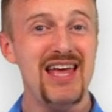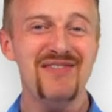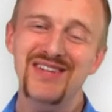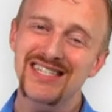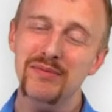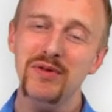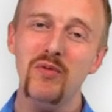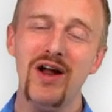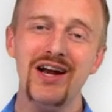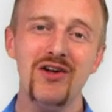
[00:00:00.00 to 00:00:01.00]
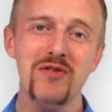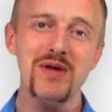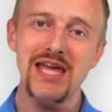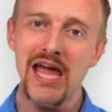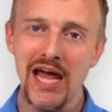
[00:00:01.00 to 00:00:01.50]
If you simply want to know the
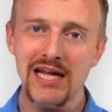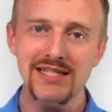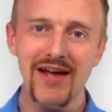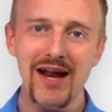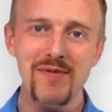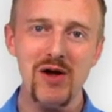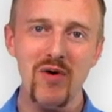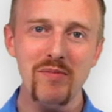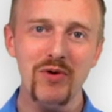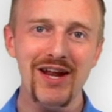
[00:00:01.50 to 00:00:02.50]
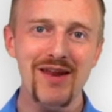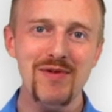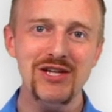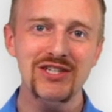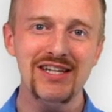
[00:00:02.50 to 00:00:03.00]
mechanics of how to make a whiteboard
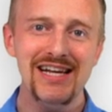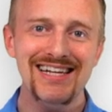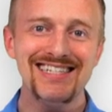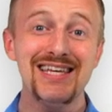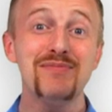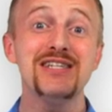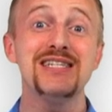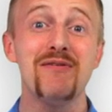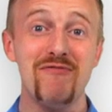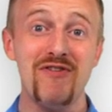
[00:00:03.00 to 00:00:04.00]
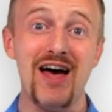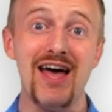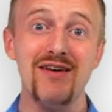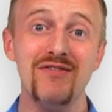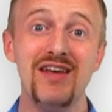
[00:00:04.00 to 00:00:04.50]
animation, skip to step
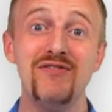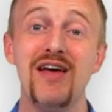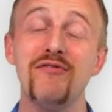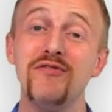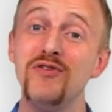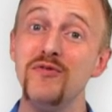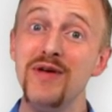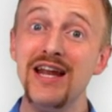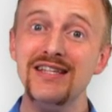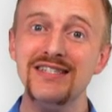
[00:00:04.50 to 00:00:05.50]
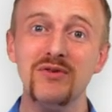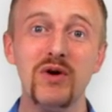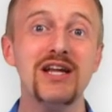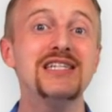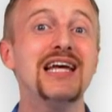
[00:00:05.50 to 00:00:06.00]
5. If you have a few minutes,
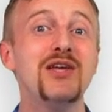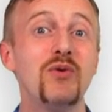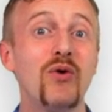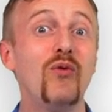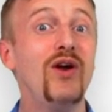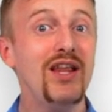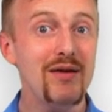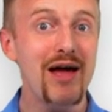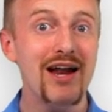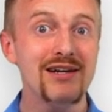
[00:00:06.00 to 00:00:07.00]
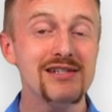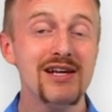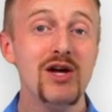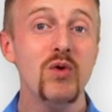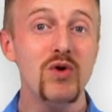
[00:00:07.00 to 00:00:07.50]
we're going to tell you what really
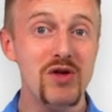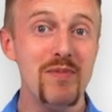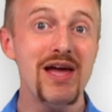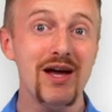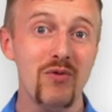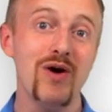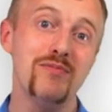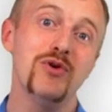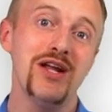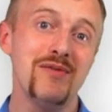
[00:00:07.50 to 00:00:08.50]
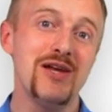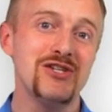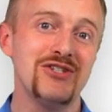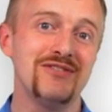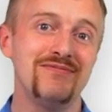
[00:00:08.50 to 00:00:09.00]
matters when you make a whiteboard
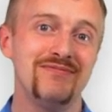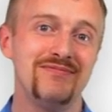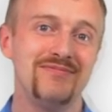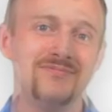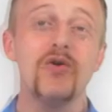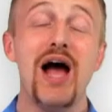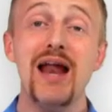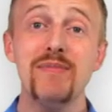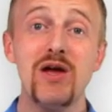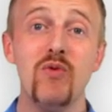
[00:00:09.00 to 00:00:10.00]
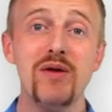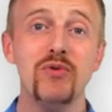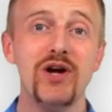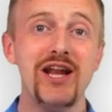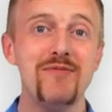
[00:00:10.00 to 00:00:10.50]
animation. So, how to make a
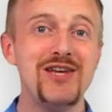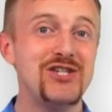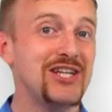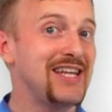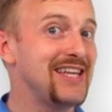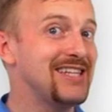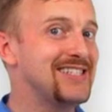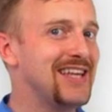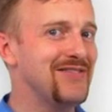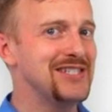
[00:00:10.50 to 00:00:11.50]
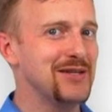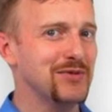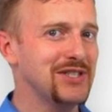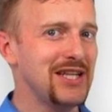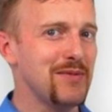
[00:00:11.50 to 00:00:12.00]
whiteboard animation in 7
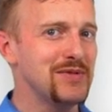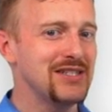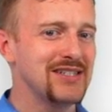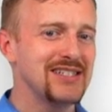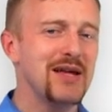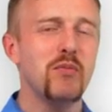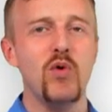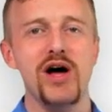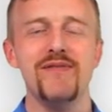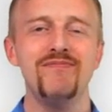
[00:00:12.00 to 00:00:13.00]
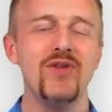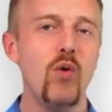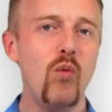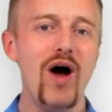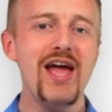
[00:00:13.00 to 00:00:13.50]
simple steps. Step 1.
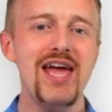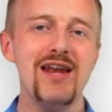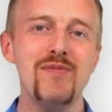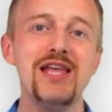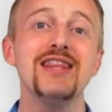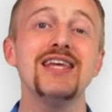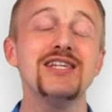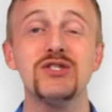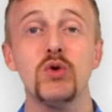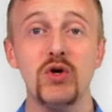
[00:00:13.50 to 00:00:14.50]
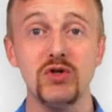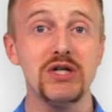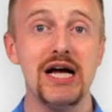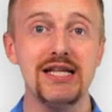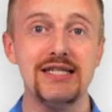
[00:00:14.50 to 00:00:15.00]
Why animate? The historical
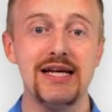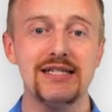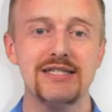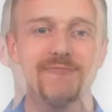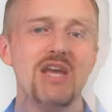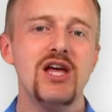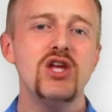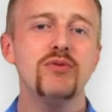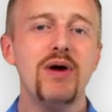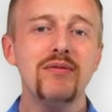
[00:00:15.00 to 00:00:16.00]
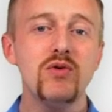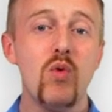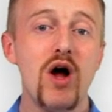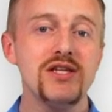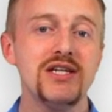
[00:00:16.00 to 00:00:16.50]
context. You're probably
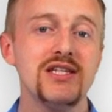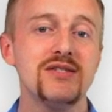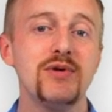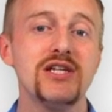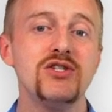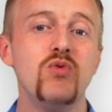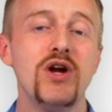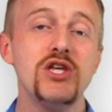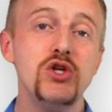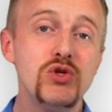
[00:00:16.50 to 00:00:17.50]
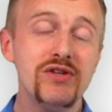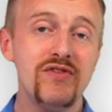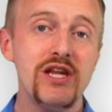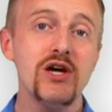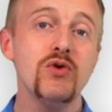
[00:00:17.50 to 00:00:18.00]
watching this because you want to use a
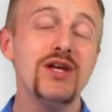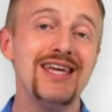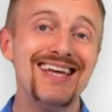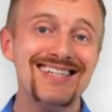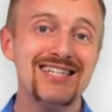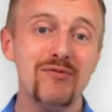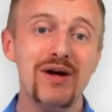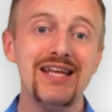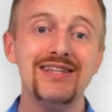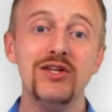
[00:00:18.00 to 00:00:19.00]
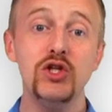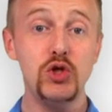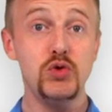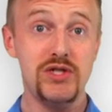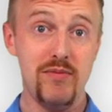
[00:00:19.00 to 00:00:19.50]
video to get somebody to
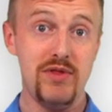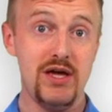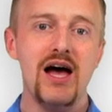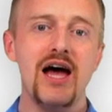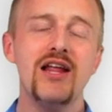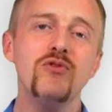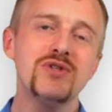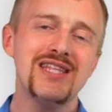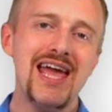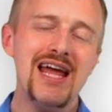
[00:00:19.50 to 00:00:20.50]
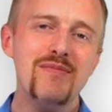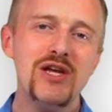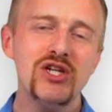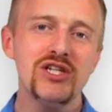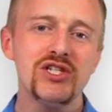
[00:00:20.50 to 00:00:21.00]
do something. In other words, the
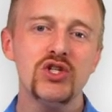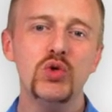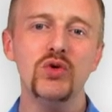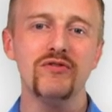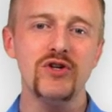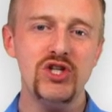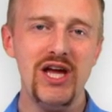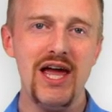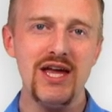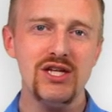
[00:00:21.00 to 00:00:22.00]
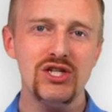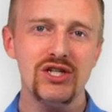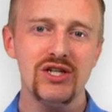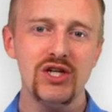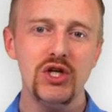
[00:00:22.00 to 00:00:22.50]
animation is a tool for
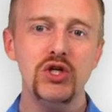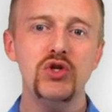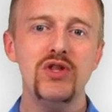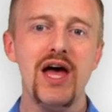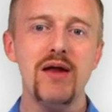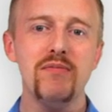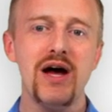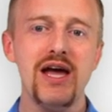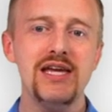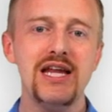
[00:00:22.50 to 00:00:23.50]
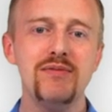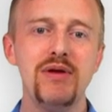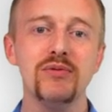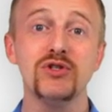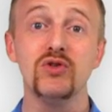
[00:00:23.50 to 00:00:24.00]
change. You do that by getting
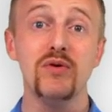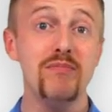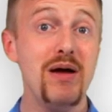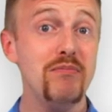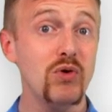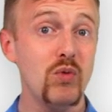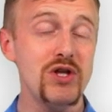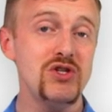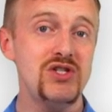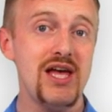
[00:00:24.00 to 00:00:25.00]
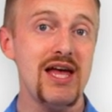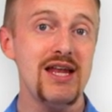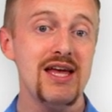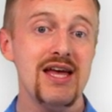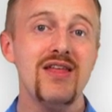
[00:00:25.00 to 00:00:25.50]
people to remember what you
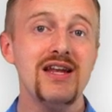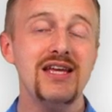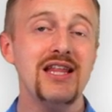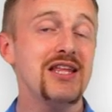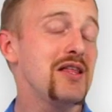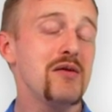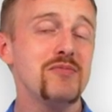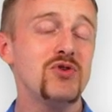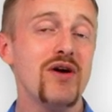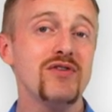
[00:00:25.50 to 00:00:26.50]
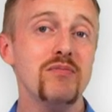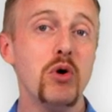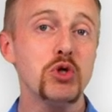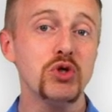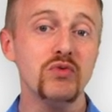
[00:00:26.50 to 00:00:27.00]
said, then getting them to have an
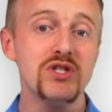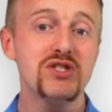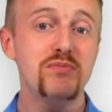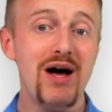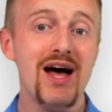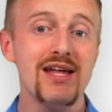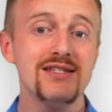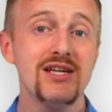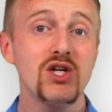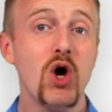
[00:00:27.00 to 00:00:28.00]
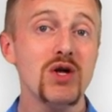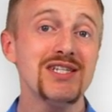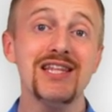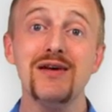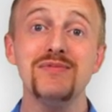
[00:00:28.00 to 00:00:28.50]
emotional response,
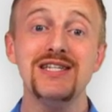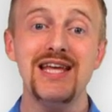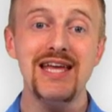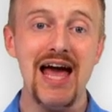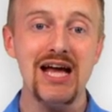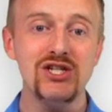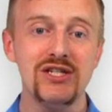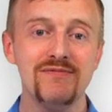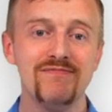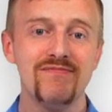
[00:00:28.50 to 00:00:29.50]
causing them to take action.